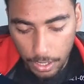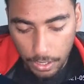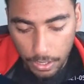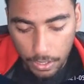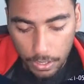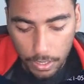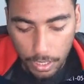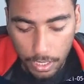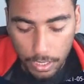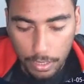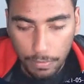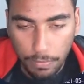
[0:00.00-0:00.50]

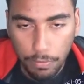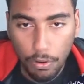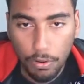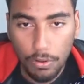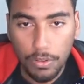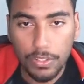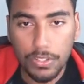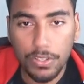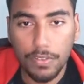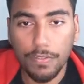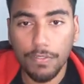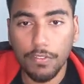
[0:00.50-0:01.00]
So let's
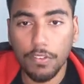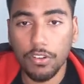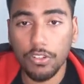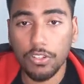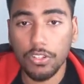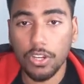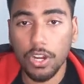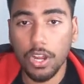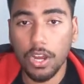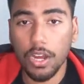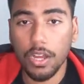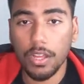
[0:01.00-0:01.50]
focus
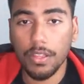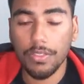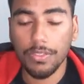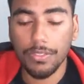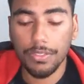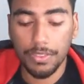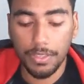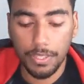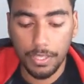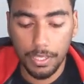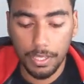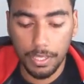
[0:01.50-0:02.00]
first
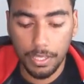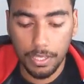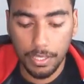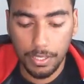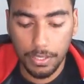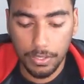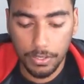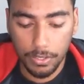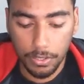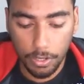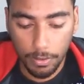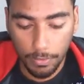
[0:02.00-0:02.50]
on the
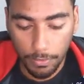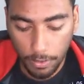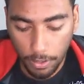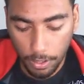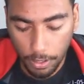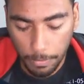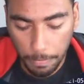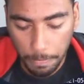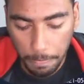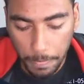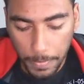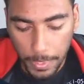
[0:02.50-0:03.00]

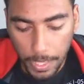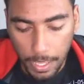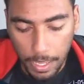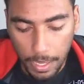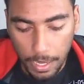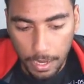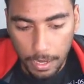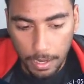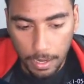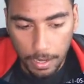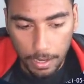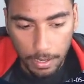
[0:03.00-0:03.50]
server.
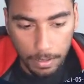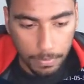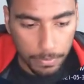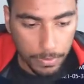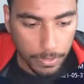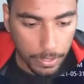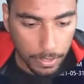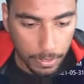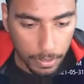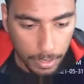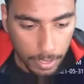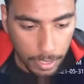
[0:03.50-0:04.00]
Um,
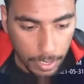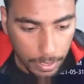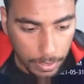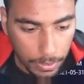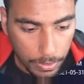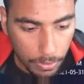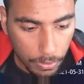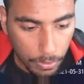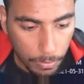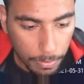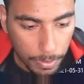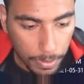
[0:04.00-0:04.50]
so let's
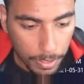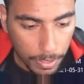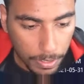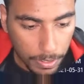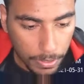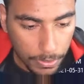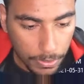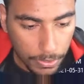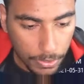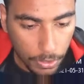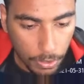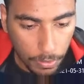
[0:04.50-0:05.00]
open the
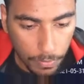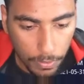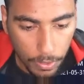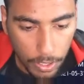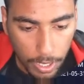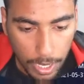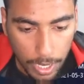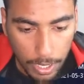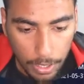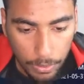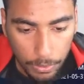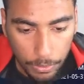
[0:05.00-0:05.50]
server
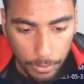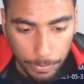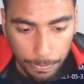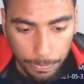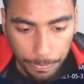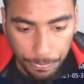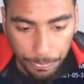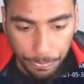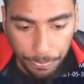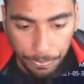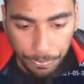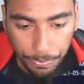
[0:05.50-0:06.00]
out.
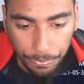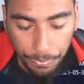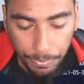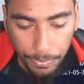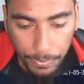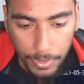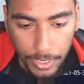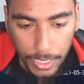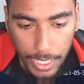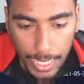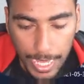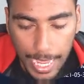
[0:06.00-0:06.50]

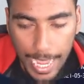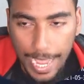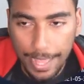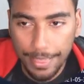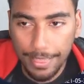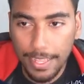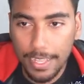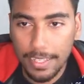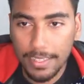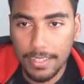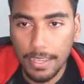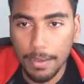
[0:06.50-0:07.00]
And
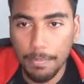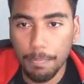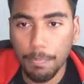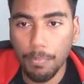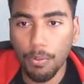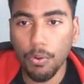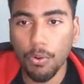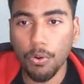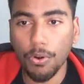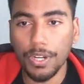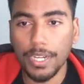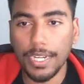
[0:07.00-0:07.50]
let's
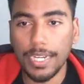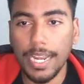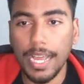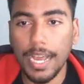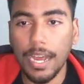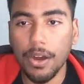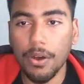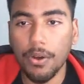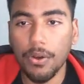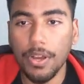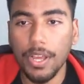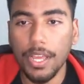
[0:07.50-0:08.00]
import
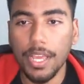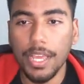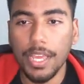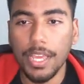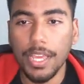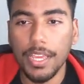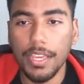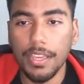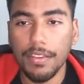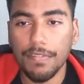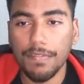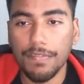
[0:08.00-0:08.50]
now
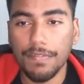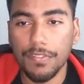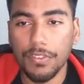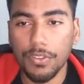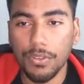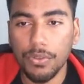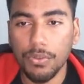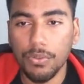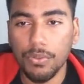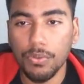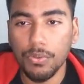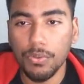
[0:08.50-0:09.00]
a
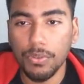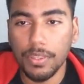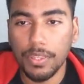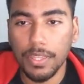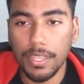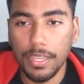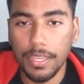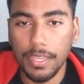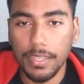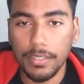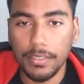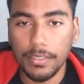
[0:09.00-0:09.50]
few
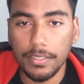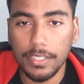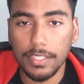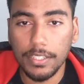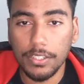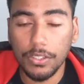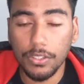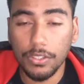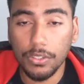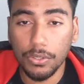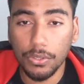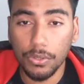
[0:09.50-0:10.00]
things
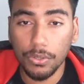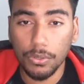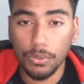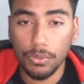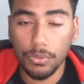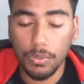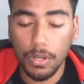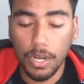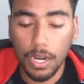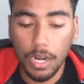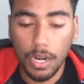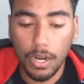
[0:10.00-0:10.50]

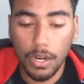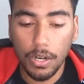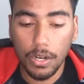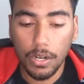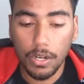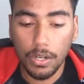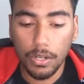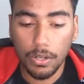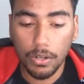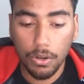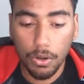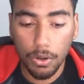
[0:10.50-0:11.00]
into
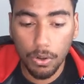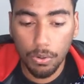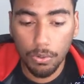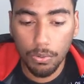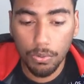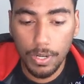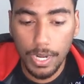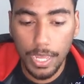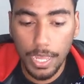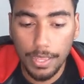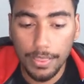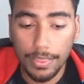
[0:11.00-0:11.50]
our
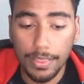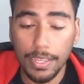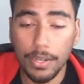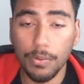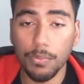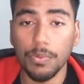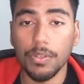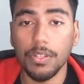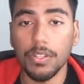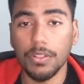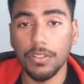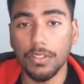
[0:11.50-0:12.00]
code and then
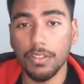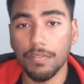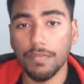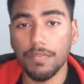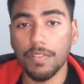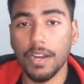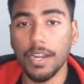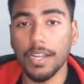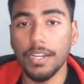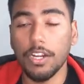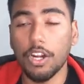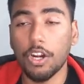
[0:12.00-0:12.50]
we'll
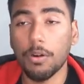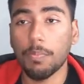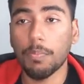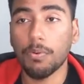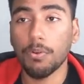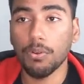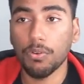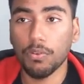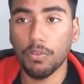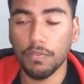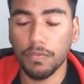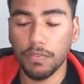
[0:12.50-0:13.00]
define our
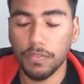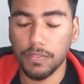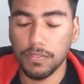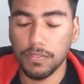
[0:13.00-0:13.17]
proto